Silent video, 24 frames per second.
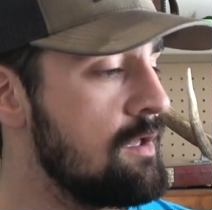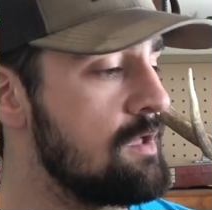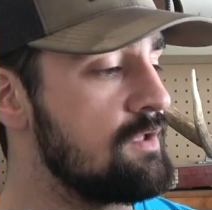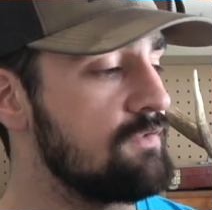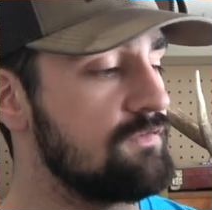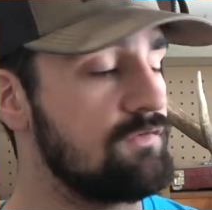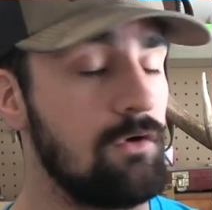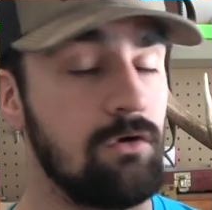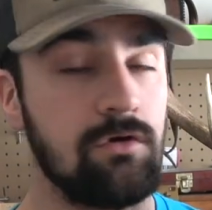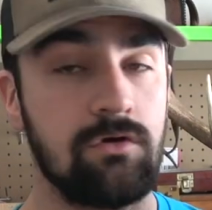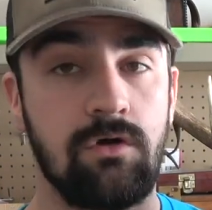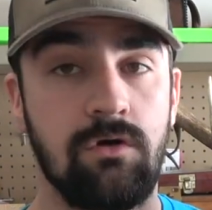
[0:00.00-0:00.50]

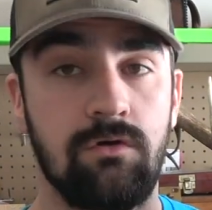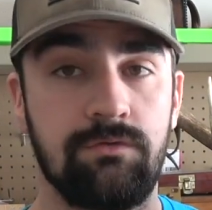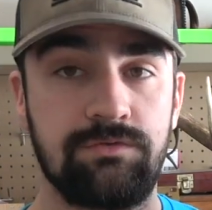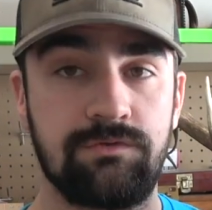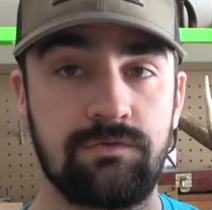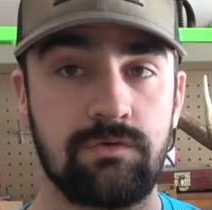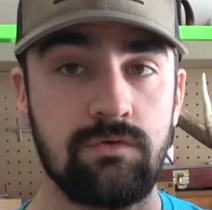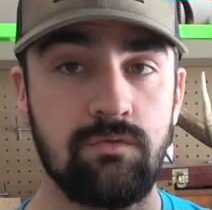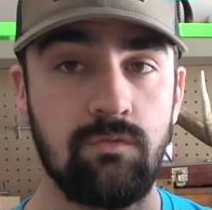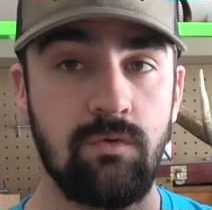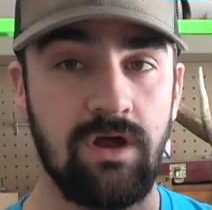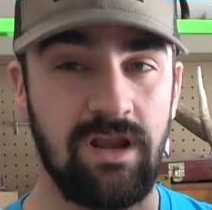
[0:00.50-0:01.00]
So I'll go
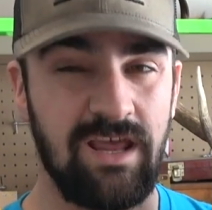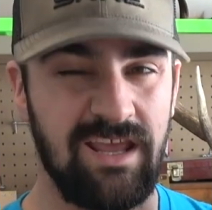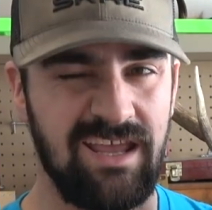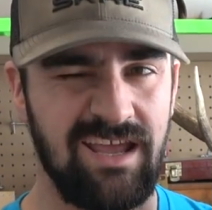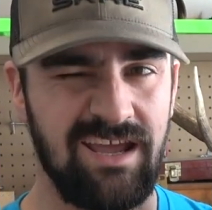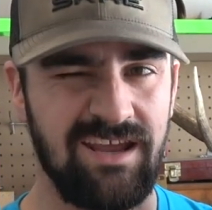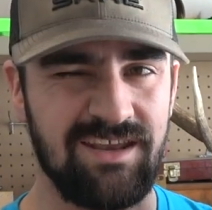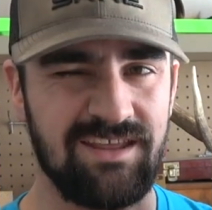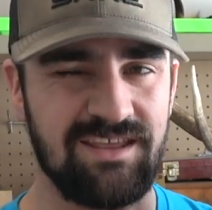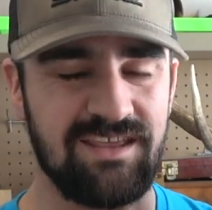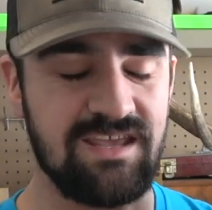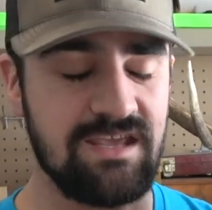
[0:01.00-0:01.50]
through what I
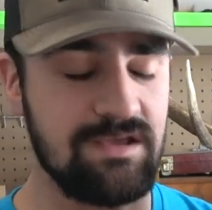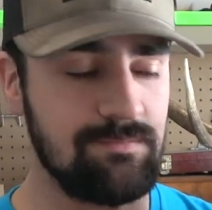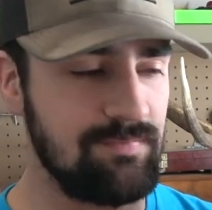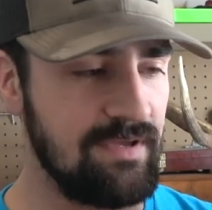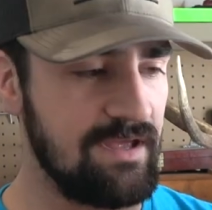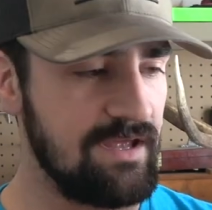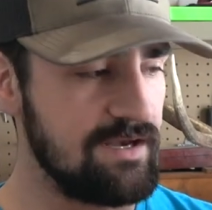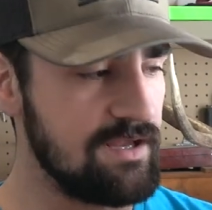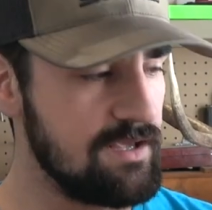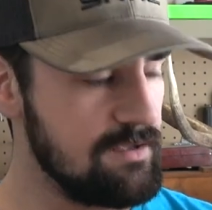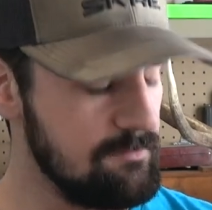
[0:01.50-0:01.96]
kind of keep in